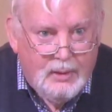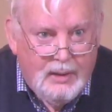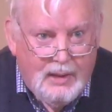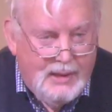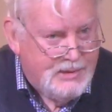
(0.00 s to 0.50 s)

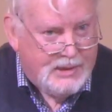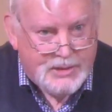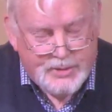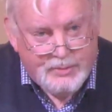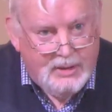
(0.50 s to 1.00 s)
is
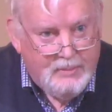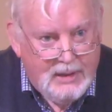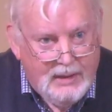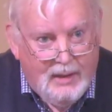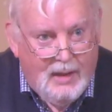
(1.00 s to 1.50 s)

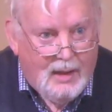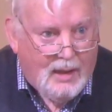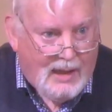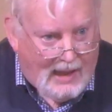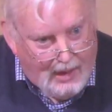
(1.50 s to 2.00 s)
extremely
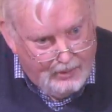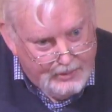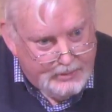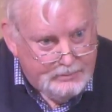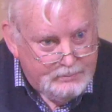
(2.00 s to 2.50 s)
loud.
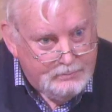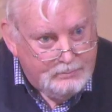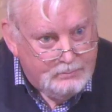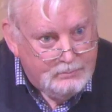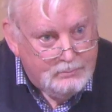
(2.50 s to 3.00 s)

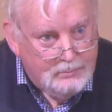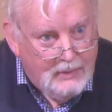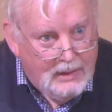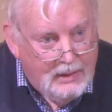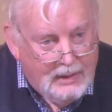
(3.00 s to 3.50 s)

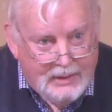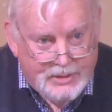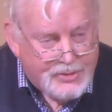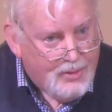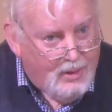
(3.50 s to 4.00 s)

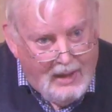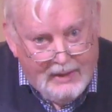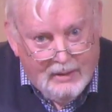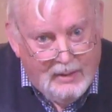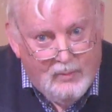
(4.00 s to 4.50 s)
It's
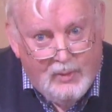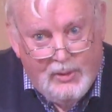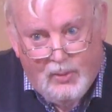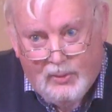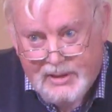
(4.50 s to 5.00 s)
trying with
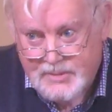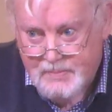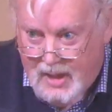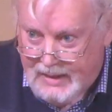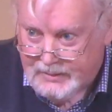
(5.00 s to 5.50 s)
all its
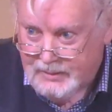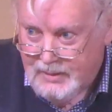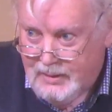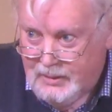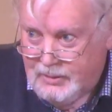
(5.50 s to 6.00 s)
might
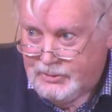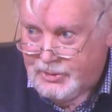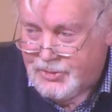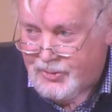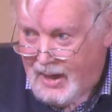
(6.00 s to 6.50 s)
to
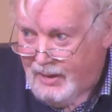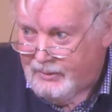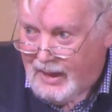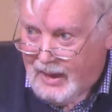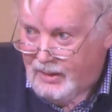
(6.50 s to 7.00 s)

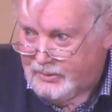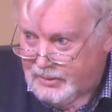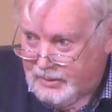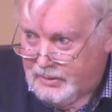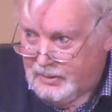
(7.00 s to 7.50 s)
drown out
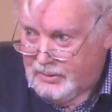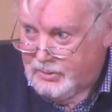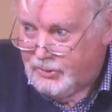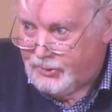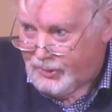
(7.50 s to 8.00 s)

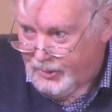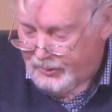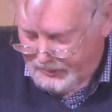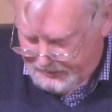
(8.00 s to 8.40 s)
truth,